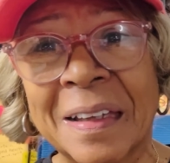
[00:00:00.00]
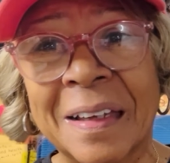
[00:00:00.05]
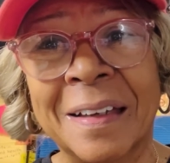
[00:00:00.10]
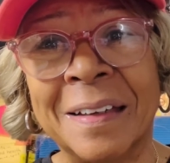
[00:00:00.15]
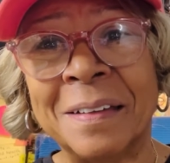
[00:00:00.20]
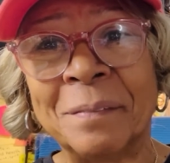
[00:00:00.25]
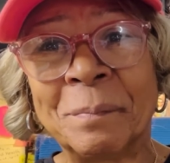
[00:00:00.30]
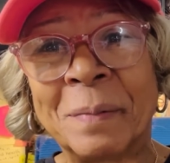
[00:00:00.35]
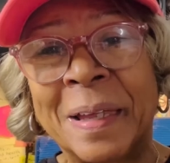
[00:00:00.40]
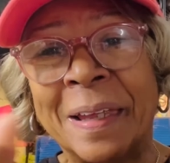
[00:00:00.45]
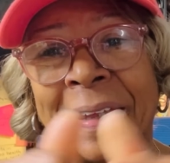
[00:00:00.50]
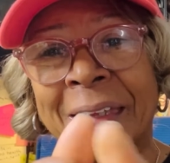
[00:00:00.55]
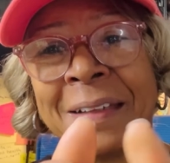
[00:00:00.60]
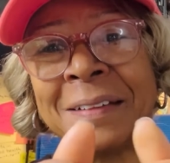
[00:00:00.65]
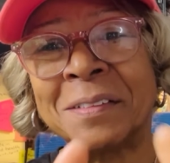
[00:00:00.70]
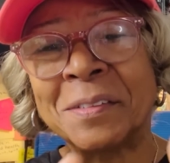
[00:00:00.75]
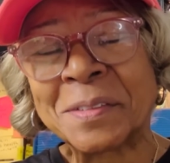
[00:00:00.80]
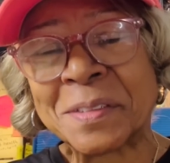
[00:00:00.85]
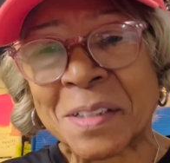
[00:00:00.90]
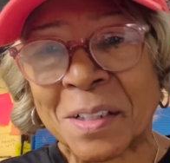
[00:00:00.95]

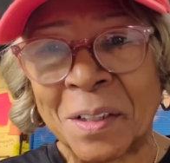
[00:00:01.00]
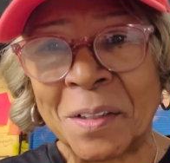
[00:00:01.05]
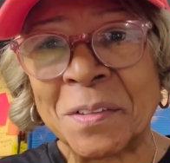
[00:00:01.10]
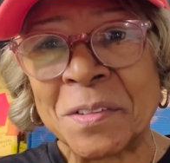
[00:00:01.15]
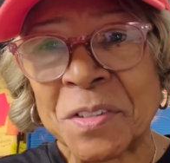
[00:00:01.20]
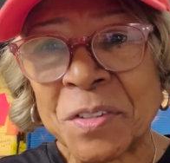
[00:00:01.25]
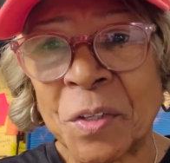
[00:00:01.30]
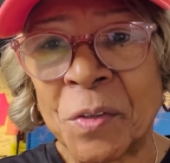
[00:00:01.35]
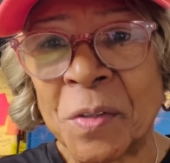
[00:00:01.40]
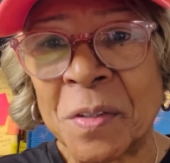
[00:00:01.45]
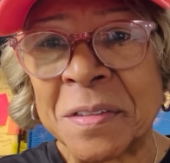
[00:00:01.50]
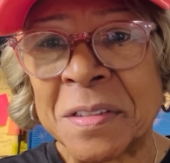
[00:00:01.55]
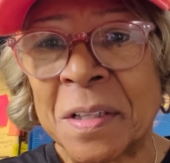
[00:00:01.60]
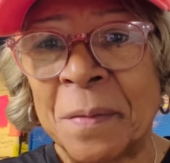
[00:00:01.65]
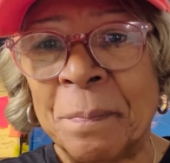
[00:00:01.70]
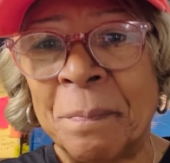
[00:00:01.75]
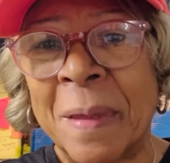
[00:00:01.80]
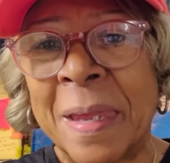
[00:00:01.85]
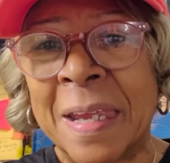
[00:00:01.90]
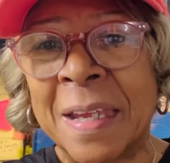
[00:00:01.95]
behind those closed doors
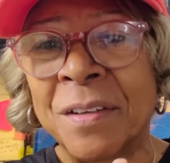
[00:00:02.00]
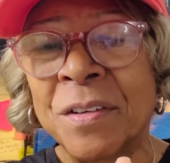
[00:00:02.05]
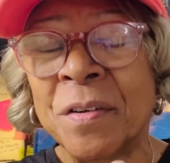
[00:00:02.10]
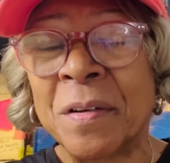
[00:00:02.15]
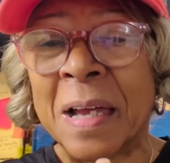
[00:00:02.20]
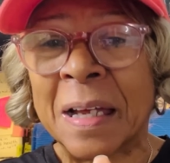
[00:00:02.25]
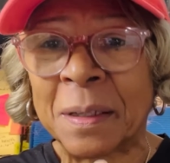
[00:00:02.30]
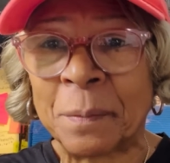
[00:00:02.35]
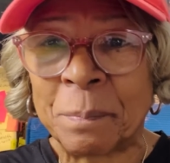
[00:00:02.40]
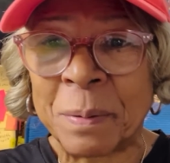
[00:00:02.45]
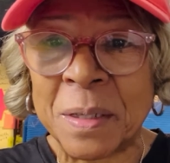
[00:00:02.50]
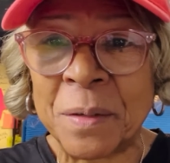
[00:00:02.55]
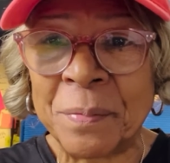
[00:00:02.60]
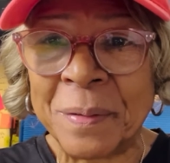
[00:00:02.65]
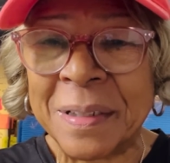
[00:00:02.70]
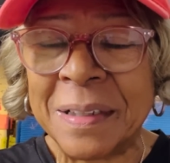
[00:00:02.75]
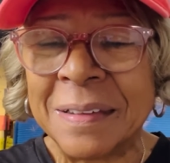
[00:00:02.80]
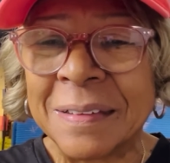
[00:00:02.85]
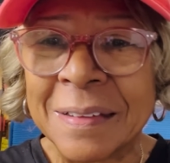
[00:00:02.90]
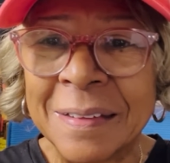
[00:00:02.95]
as man you got to be
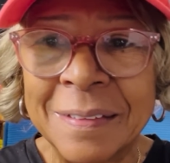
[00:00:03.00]
with.